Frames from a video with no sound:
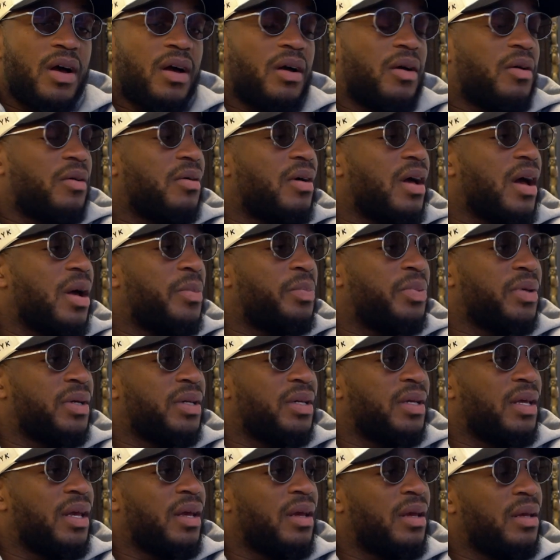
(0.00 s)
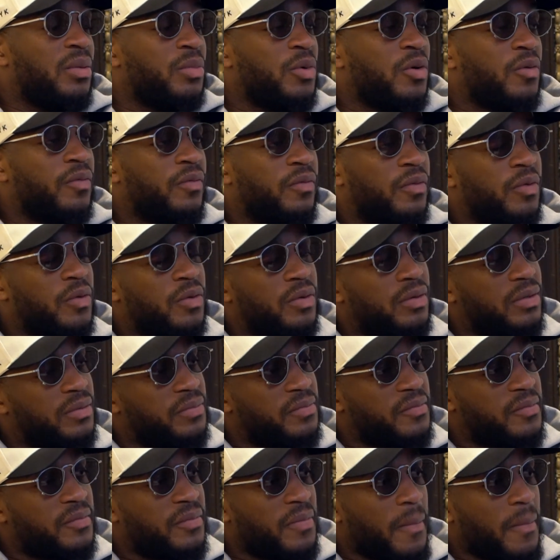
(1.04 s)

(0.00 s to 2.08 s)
how I play the game moving forward.